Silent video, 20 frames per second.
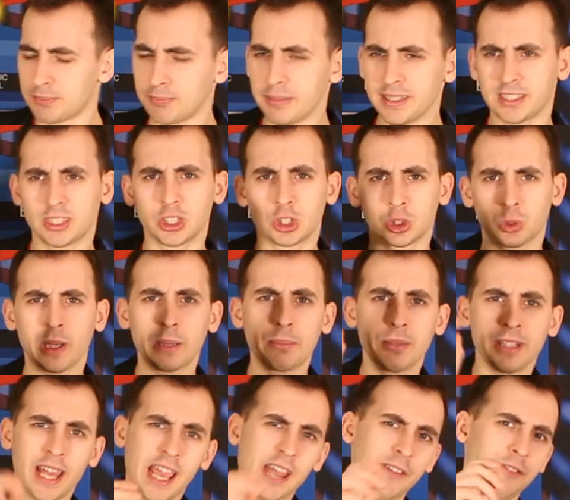is Mr.
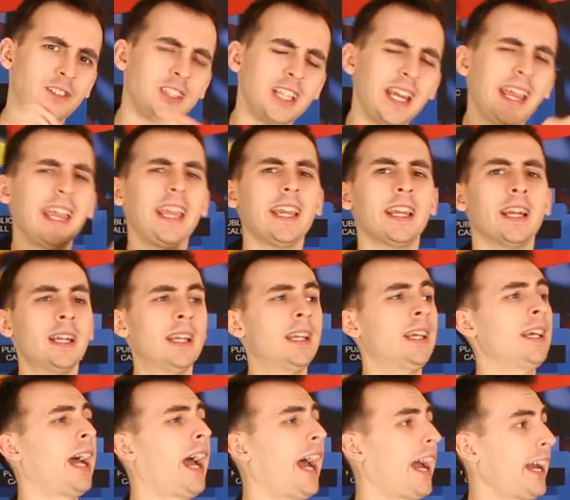Treeman FT,
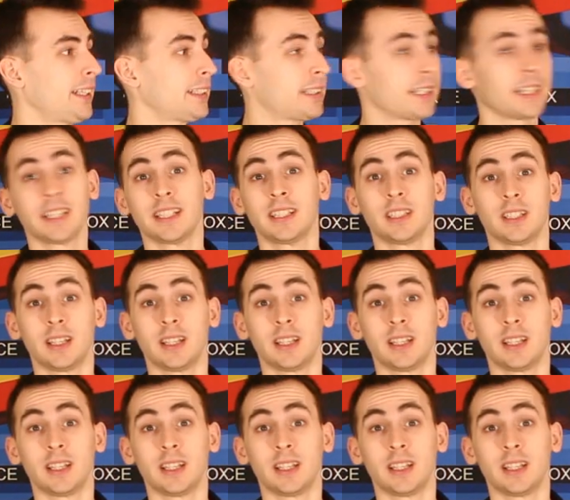and